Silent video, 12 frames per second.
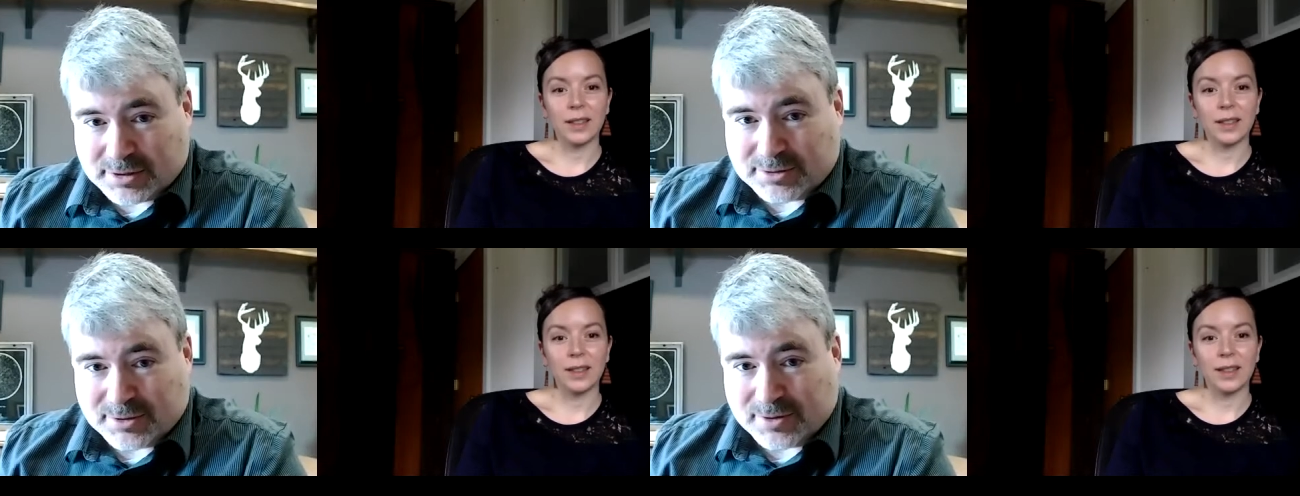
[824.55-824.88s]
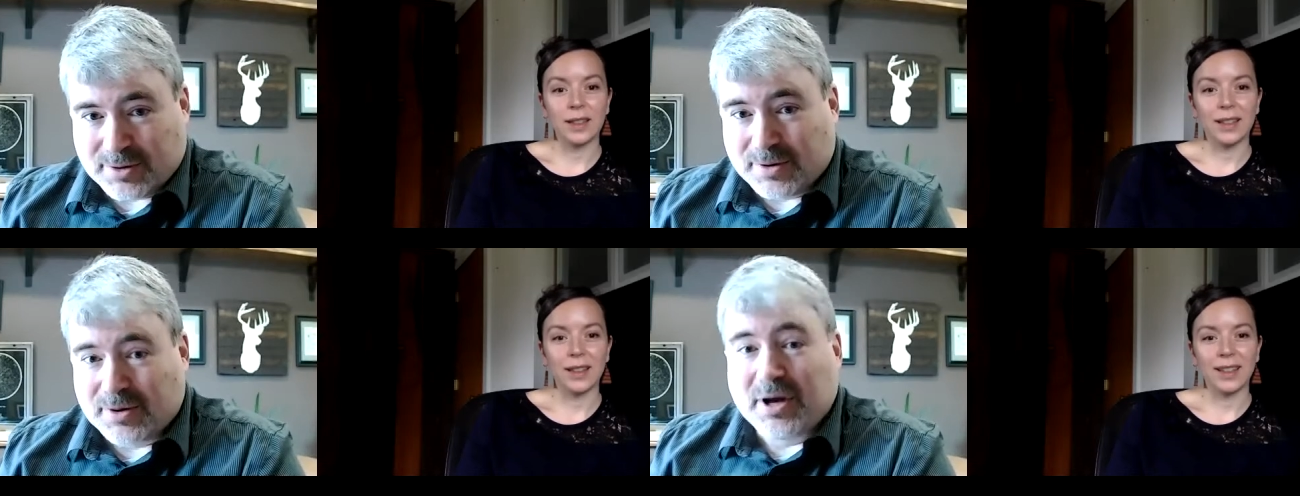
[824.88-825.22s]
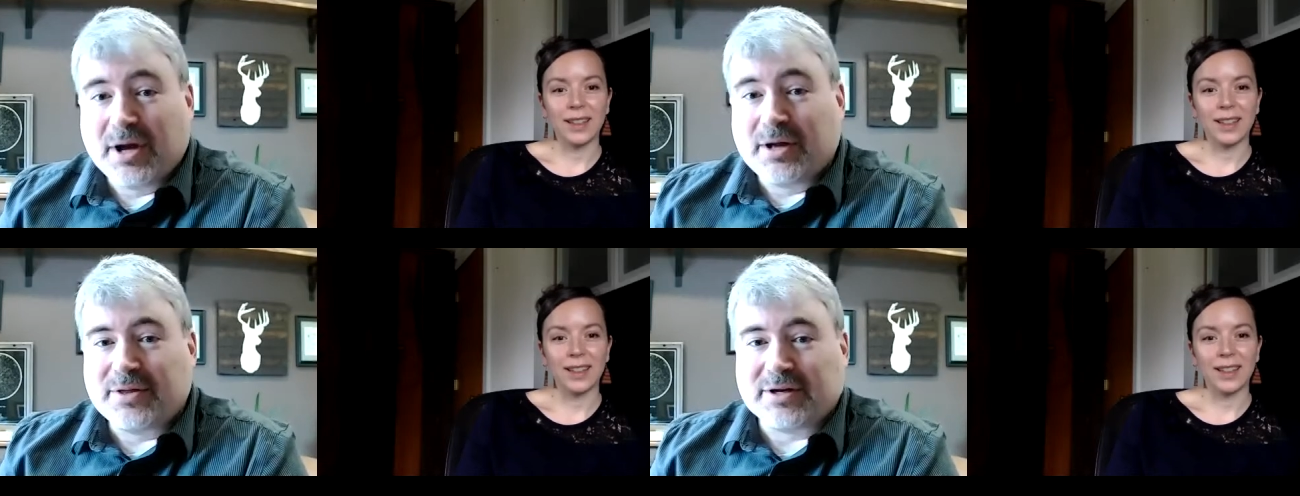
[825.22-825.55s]
Speaker 1: So
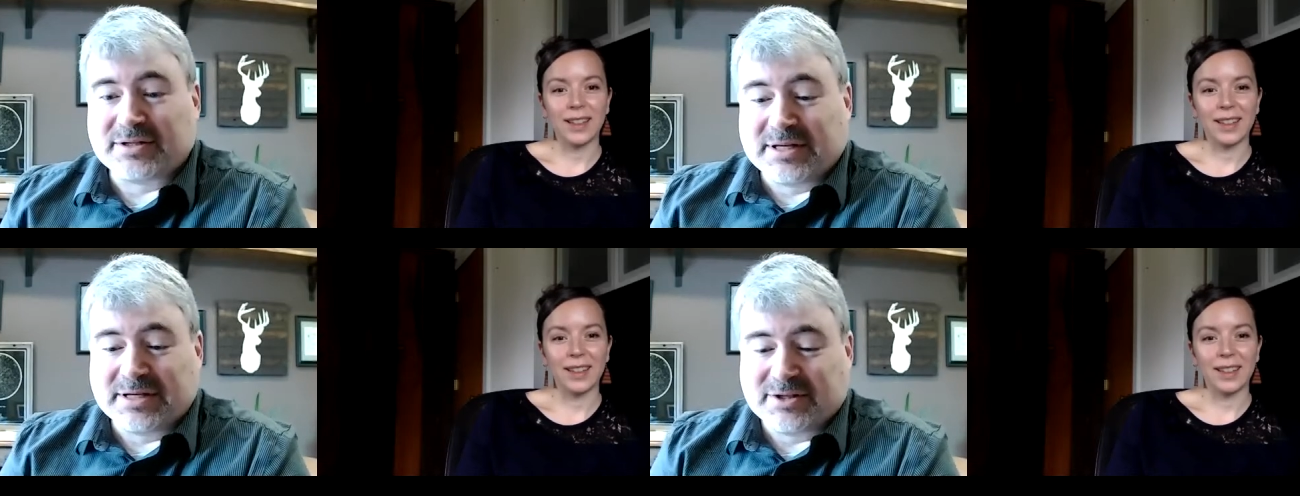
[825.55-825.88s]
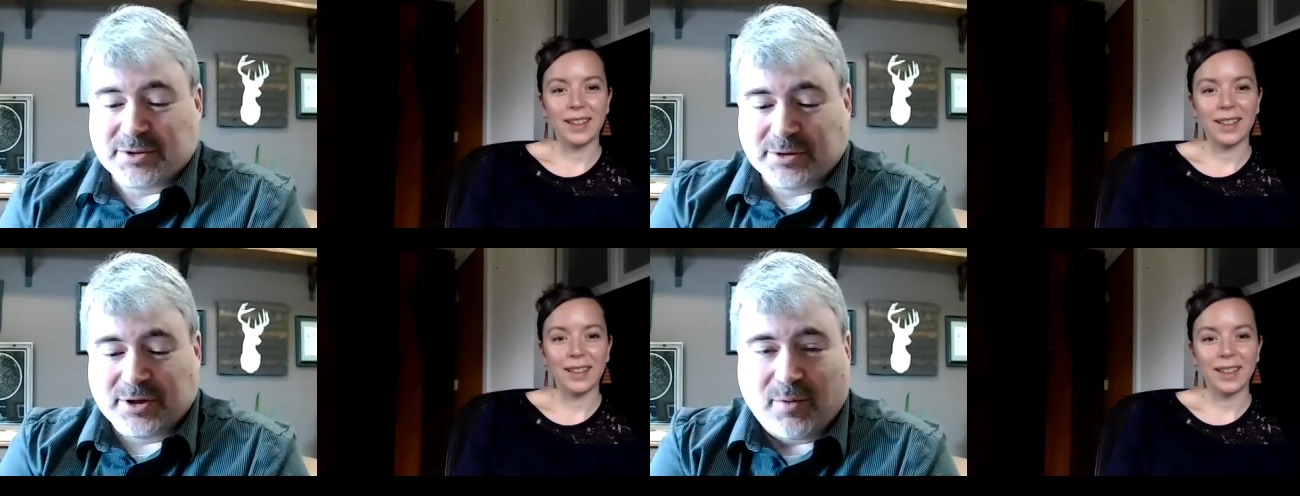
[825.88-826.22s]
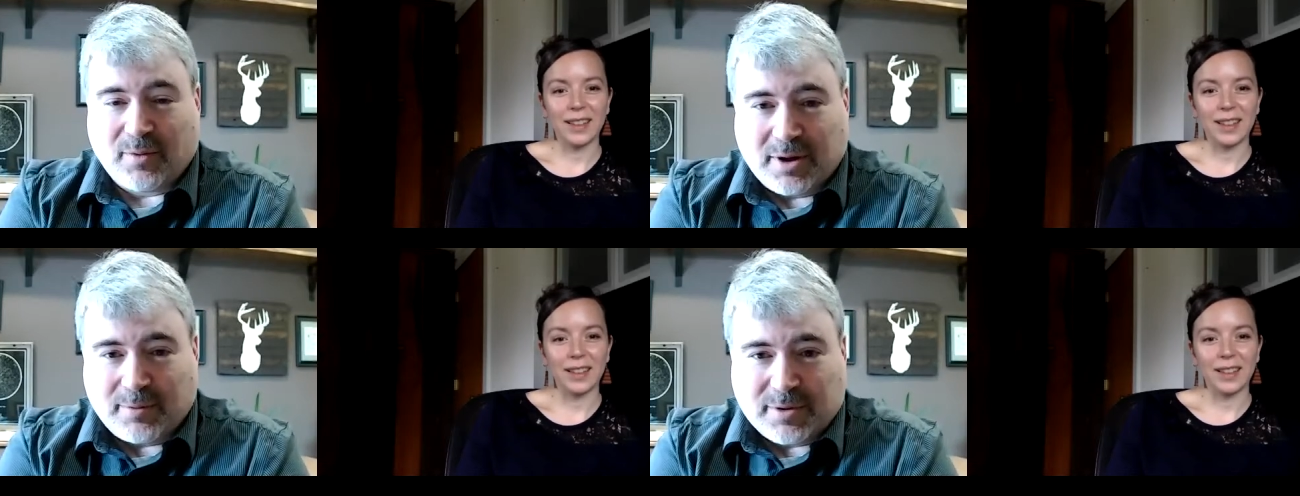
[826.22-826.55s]
there's things you can get
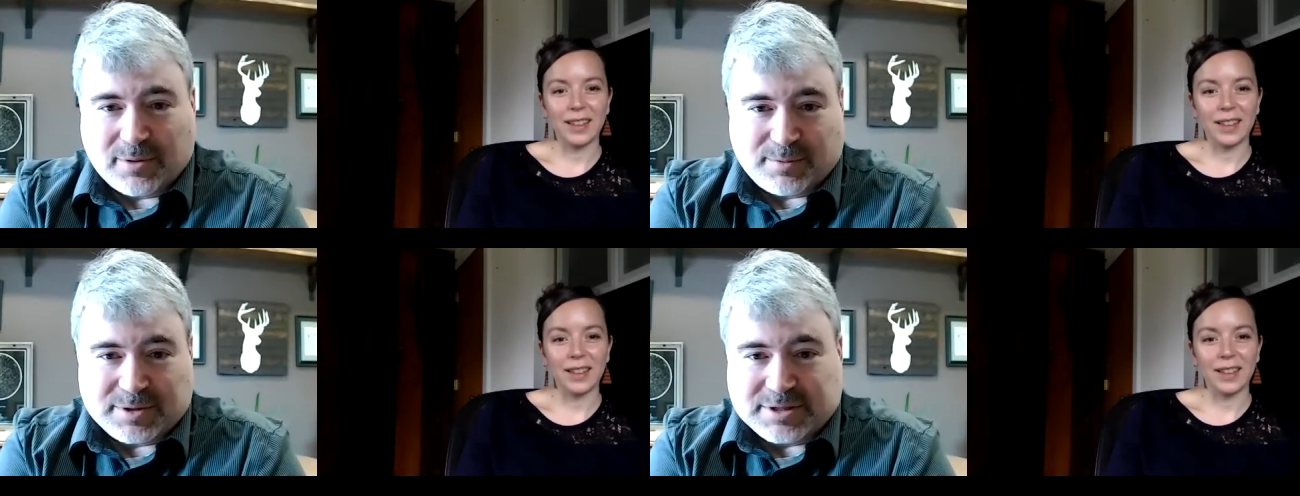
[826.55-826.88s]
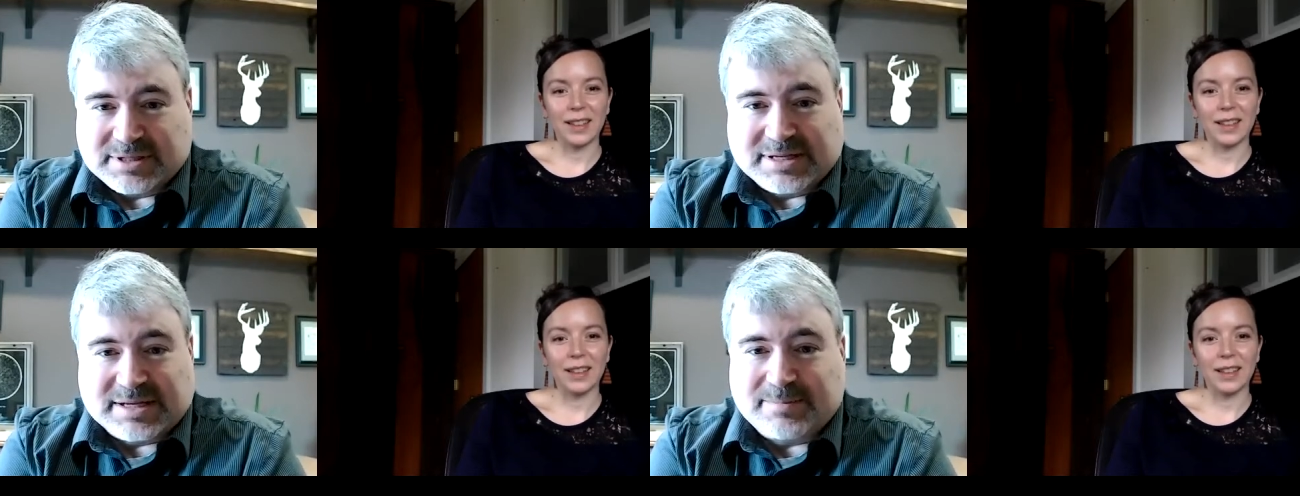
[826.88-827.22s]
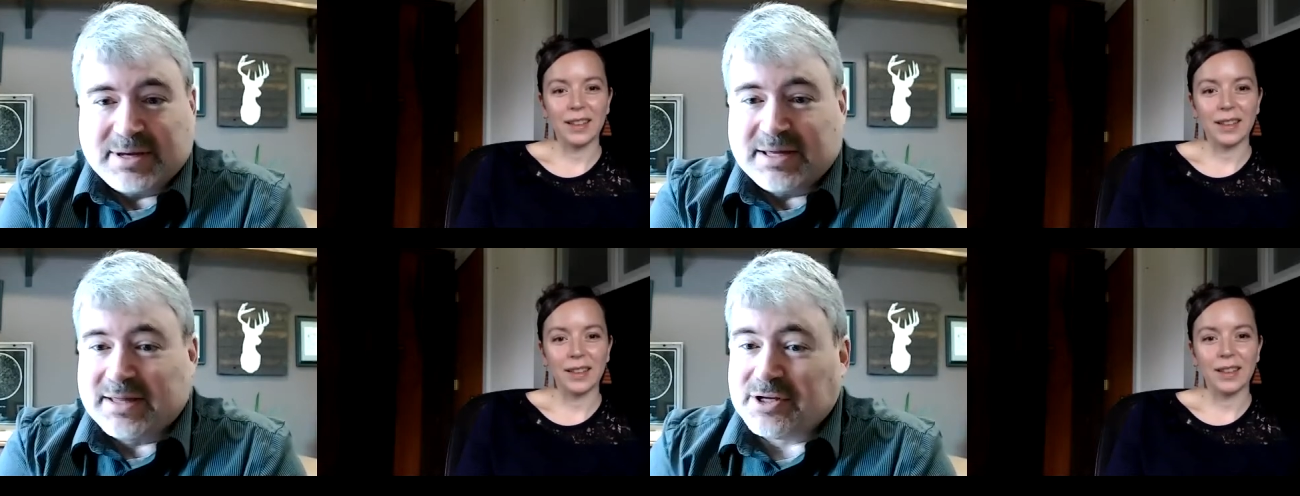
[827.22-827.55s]
away with with the
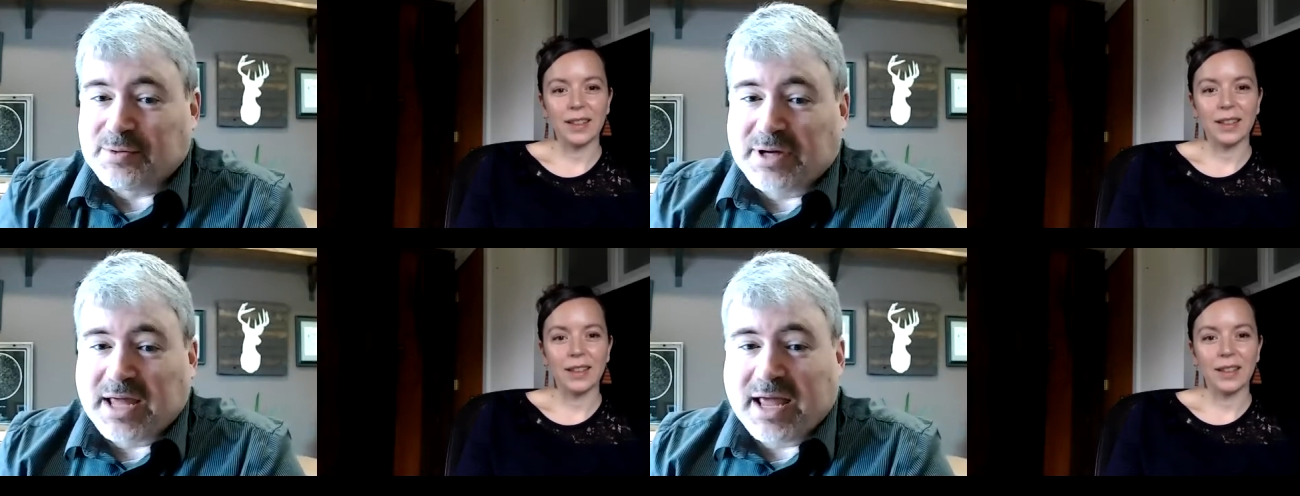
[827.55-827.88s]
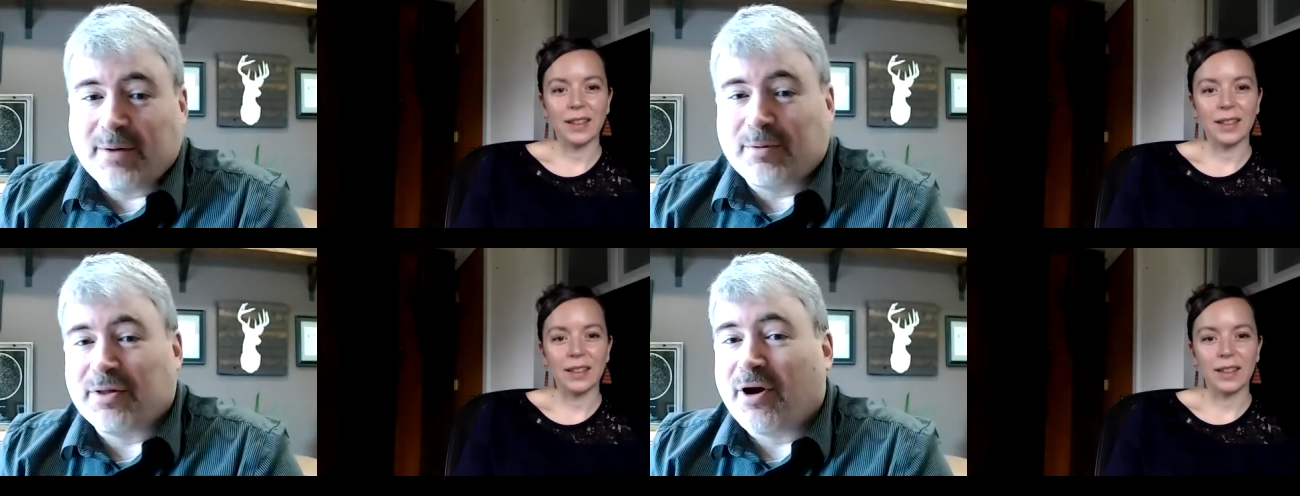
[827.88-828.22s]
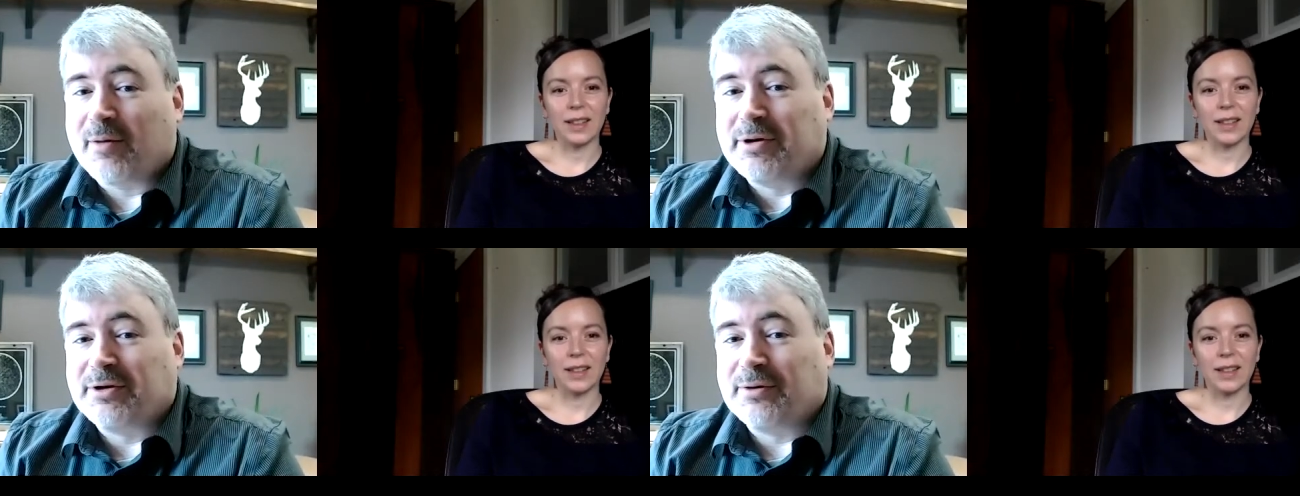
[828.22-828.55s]
DEP that you can't with the
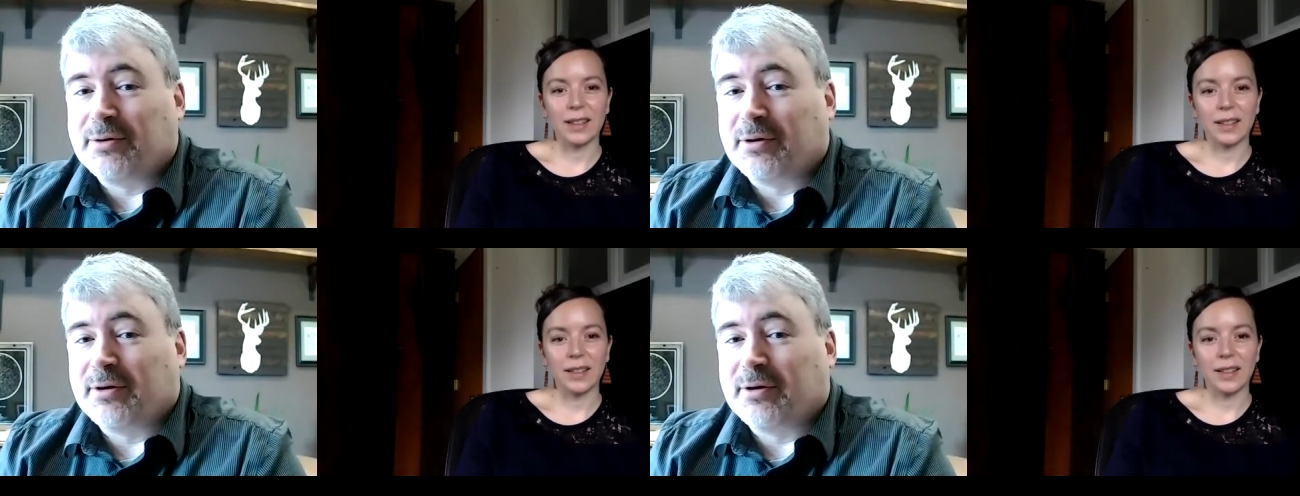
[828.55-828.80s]
Army Corps,